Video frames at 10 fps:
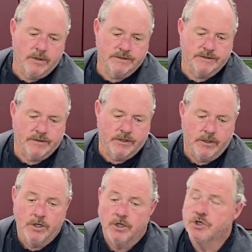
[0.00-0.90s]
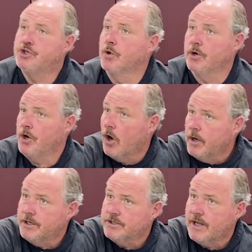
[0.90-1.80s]
or is it the short
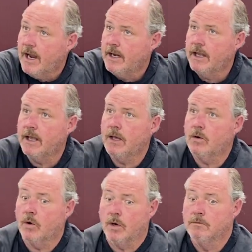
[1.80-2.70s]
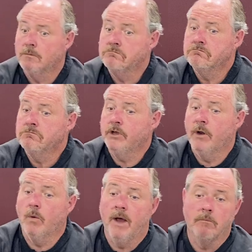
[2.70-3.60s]
yardage tight end, or you
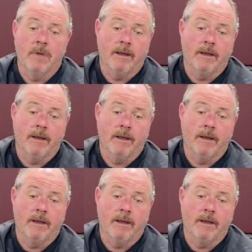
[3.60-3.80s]
know what?